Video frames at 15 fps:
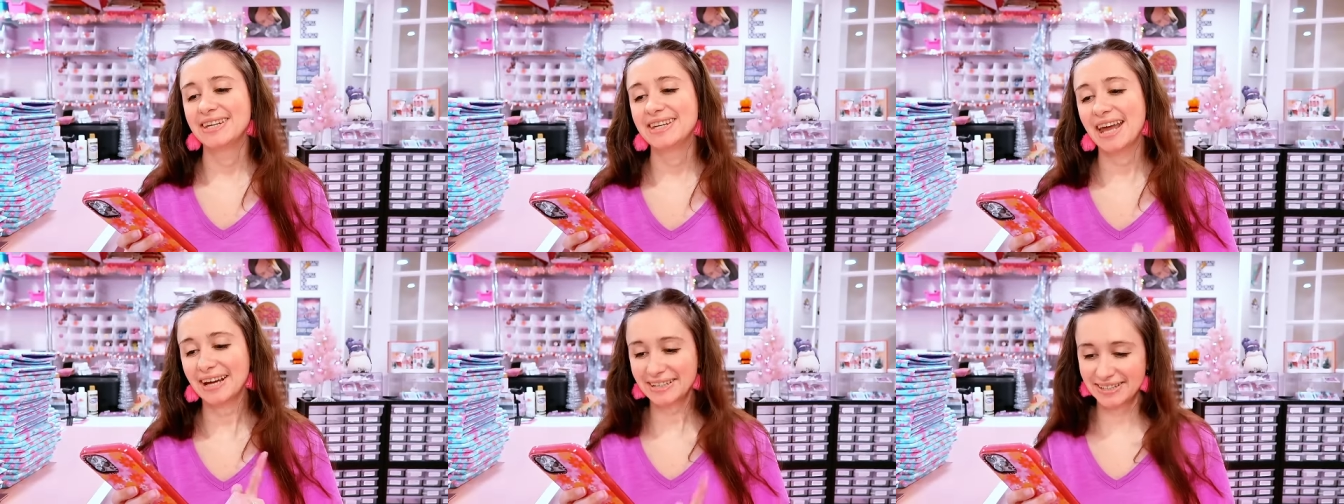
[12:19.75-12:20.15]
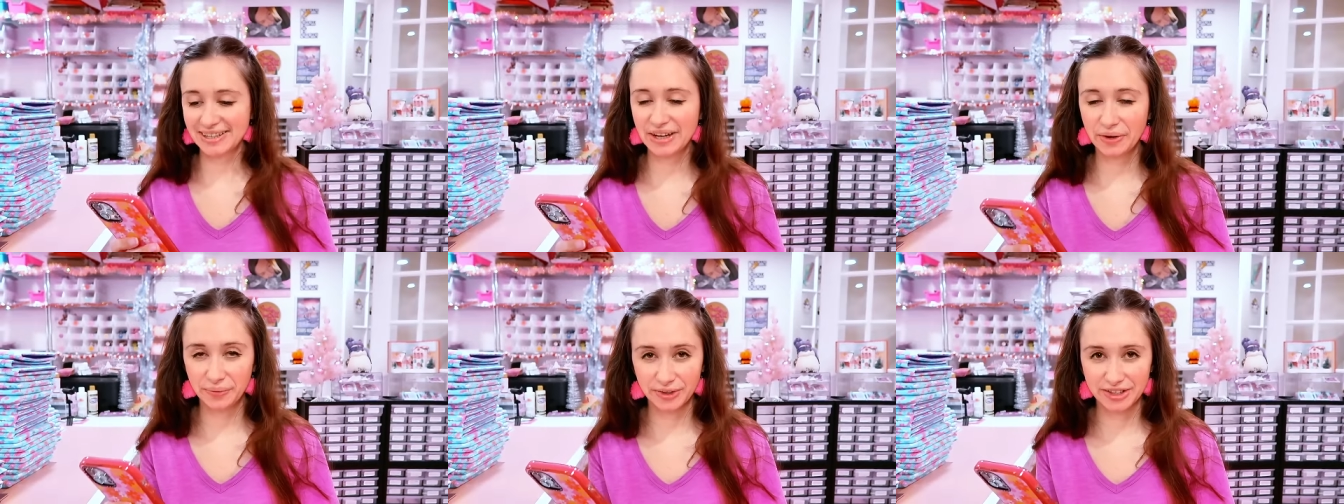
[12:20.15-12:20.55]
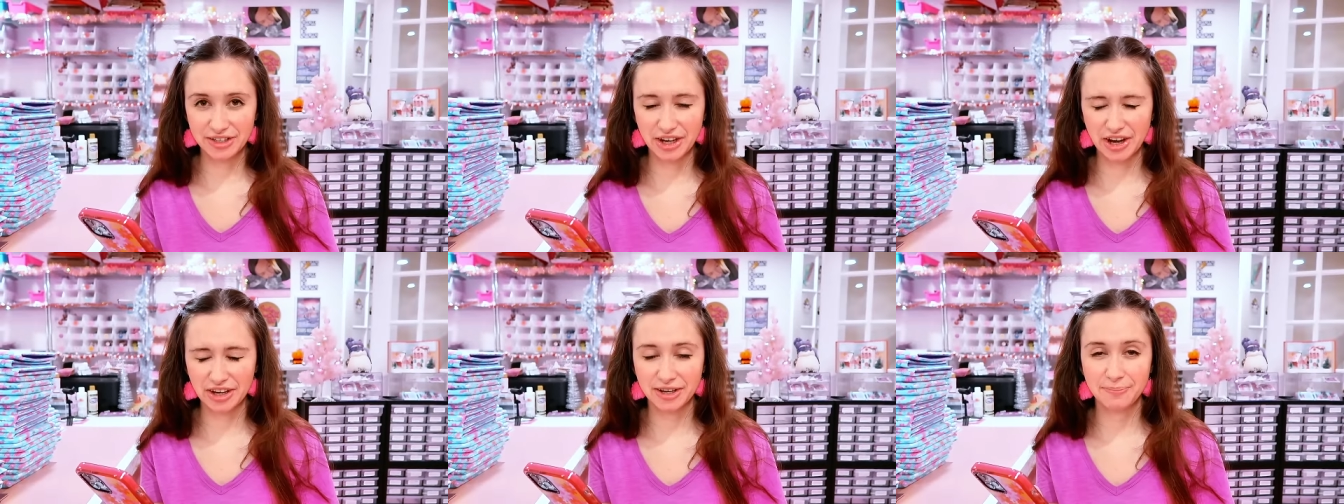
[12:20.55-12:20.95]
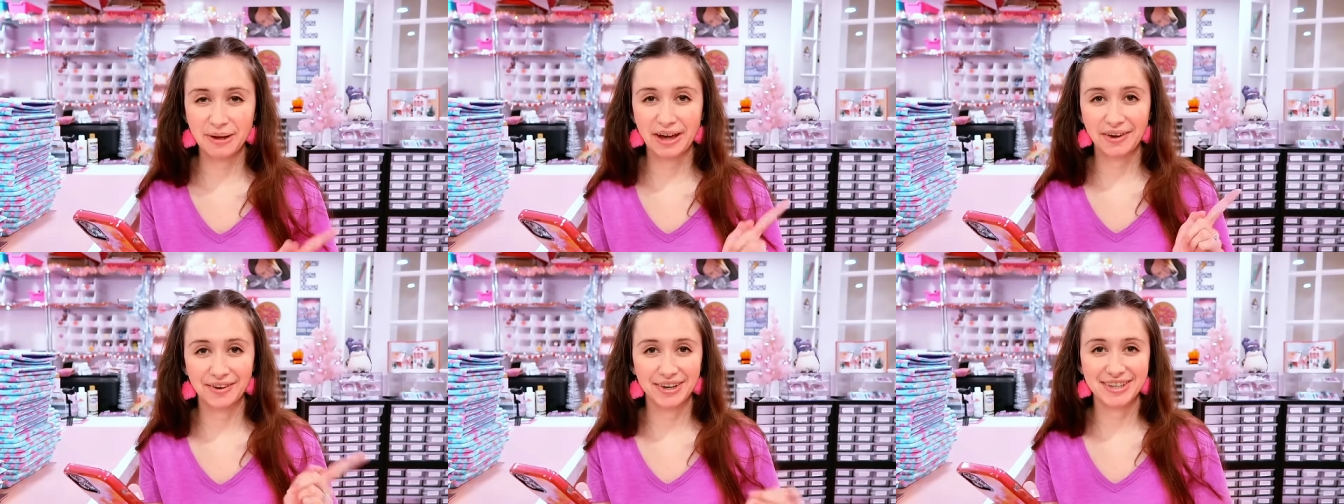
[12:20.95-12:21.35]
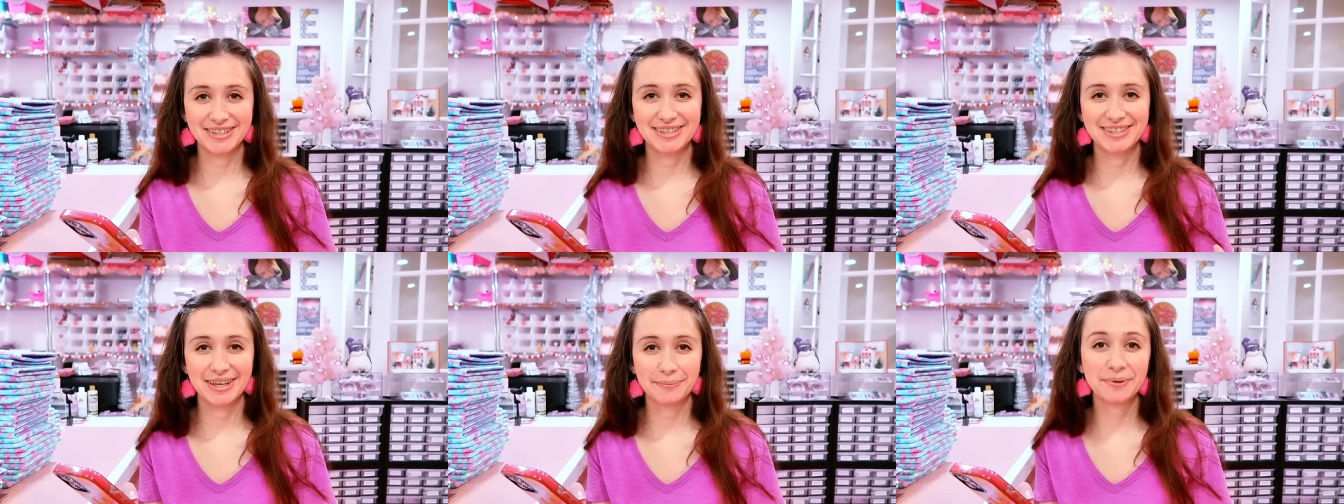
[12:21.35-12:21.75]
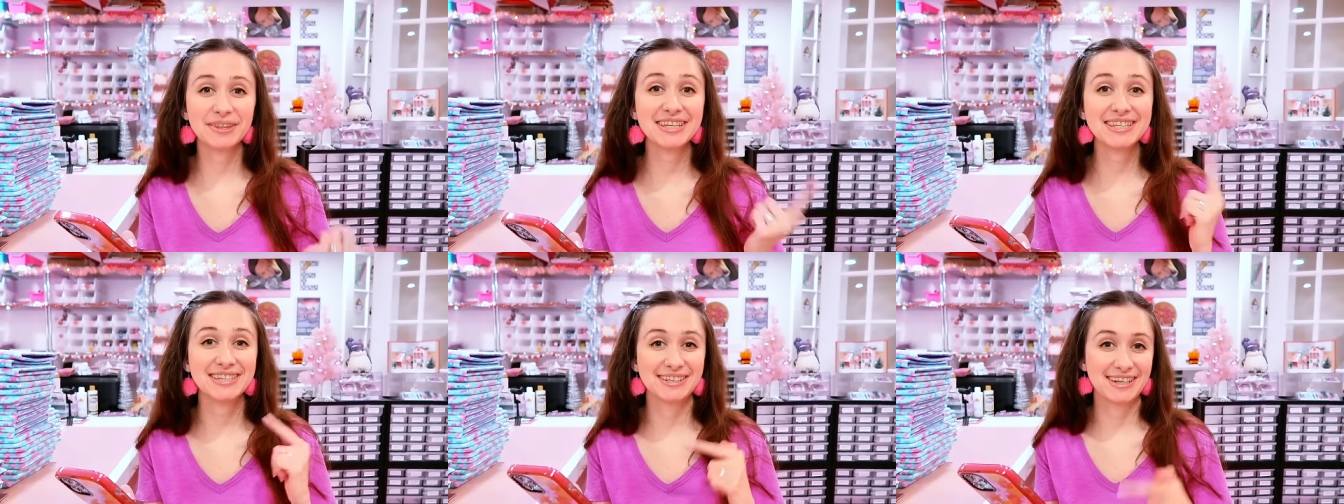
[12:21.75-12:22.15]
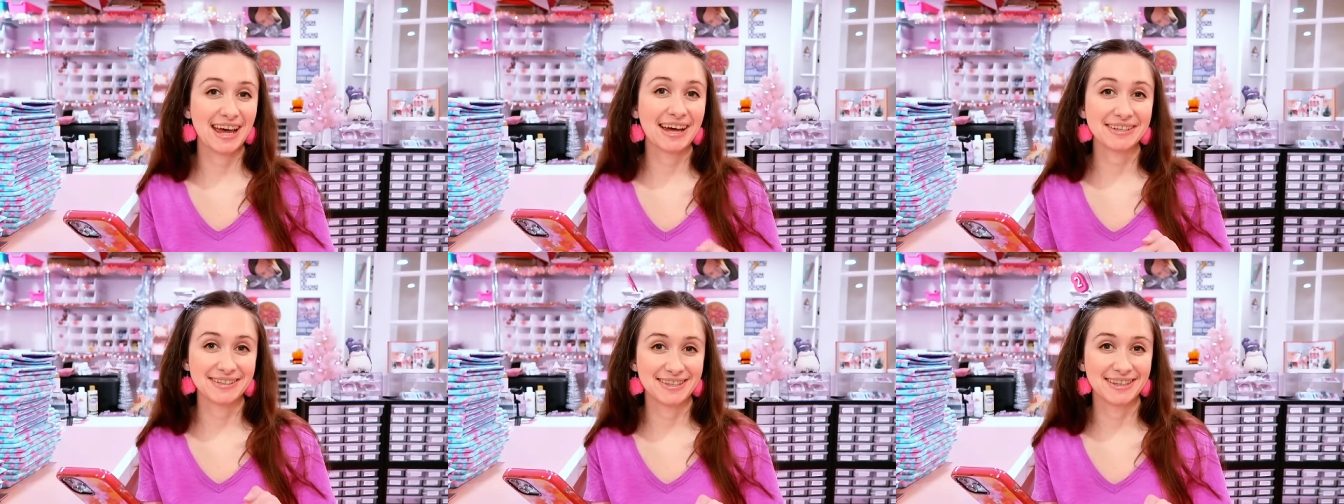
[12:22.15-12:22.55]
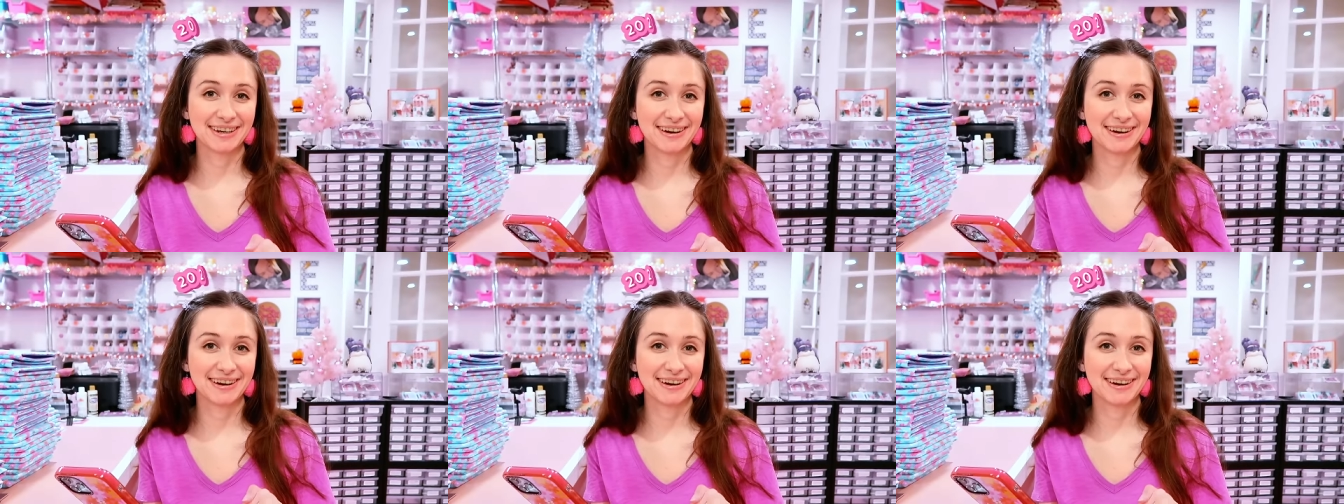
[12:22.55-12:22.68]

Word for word: next thing I wanna talk about is some of the stats